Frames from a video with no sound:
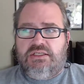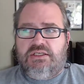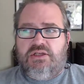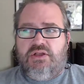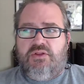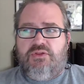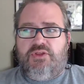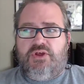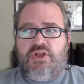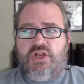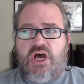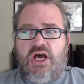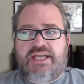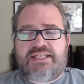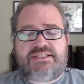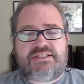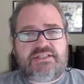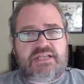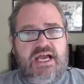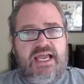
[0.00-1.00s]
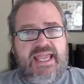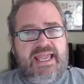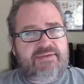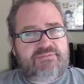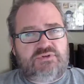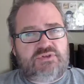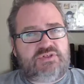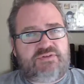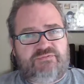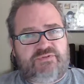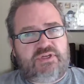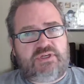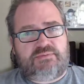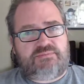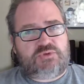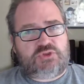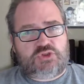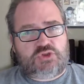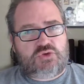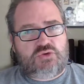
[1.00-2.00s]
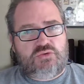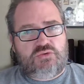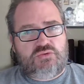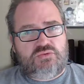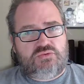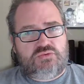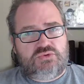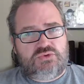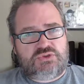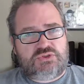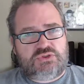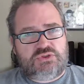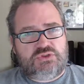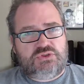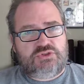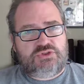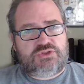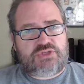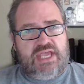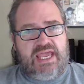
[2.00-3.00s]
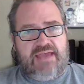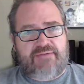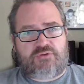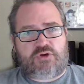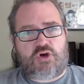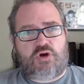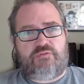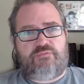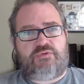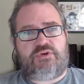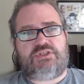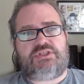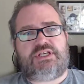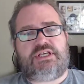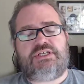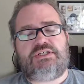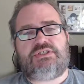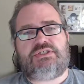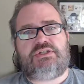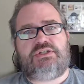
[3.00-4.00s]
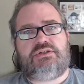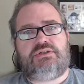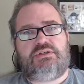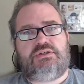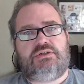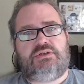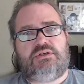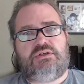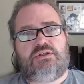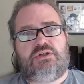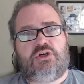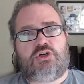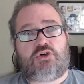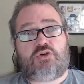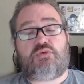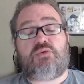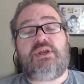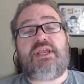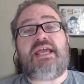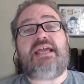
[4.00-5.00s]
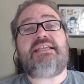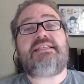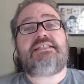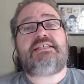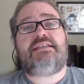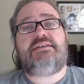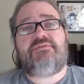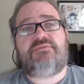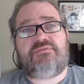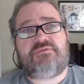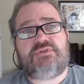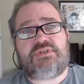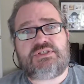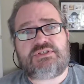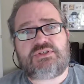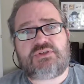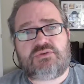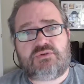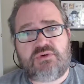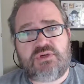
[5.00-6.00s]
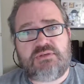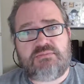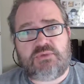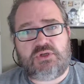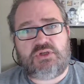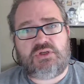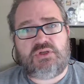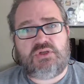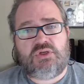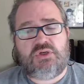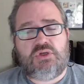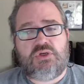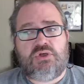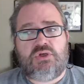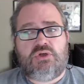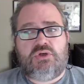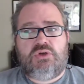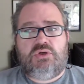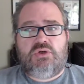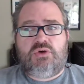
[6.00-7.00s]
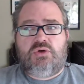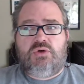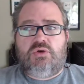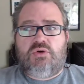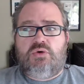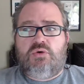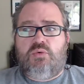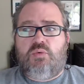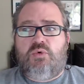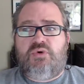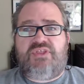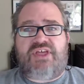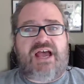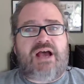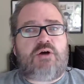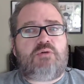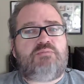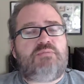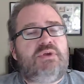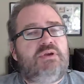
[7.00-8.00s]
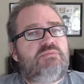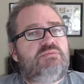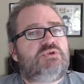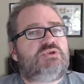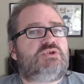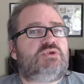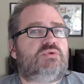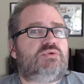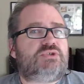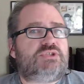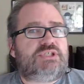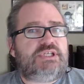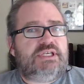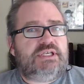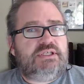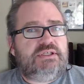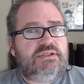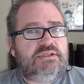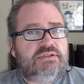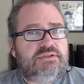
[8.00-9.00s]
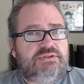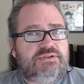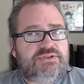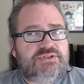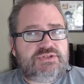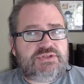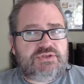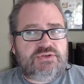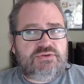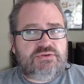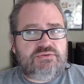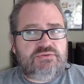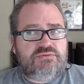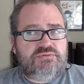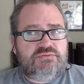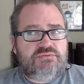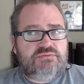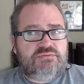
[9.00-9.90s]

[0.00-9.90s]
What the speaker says: That I haven't developed the tools to have a confrontation, a creative disagreement, without me resorting to